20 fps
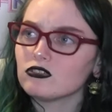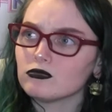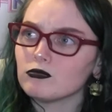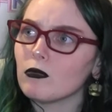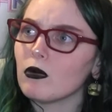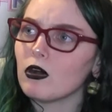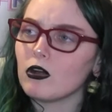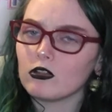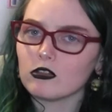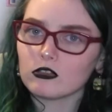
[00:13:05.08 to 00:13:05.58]

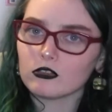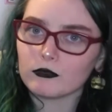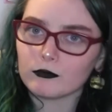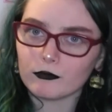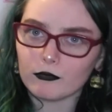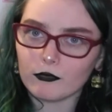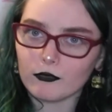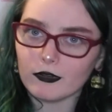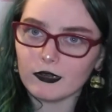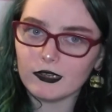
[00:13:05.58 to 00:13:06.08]
smaller
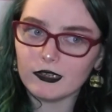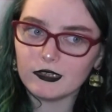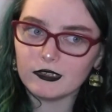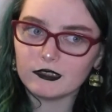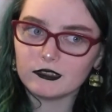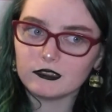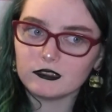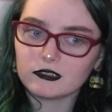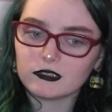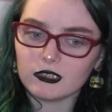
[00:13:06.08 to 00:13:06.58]

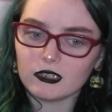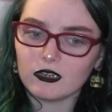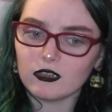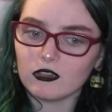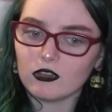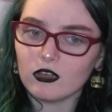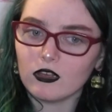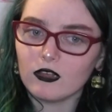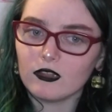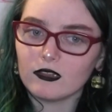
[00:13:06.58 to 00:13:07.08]
brands and
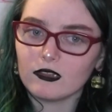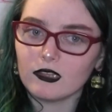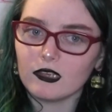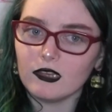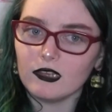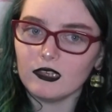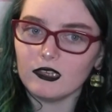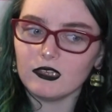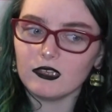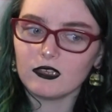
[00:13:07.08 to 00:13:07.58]
a lot
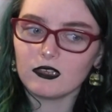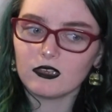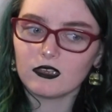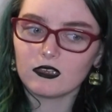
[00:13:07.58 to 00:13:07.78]
like